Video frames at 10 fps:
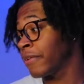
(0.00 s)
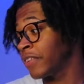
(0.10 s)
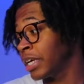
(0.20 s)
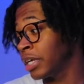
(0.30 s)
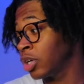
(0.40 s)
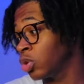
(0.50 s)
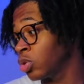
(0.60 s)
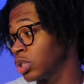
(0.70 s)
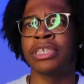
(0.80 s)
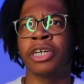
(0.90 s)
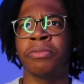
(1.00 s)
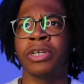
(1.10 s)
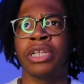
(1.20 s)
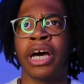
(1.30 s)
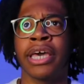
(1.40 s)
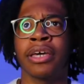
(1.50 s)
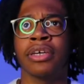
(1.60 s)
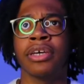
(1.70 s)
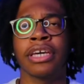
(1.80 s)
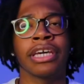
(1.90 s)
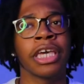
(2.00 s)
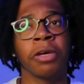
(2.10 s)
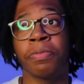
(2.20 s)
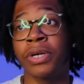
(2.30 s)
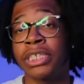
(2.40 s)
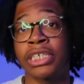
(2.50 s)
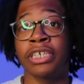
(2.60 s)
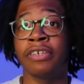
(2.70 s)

videos, tell me to like keep pushing,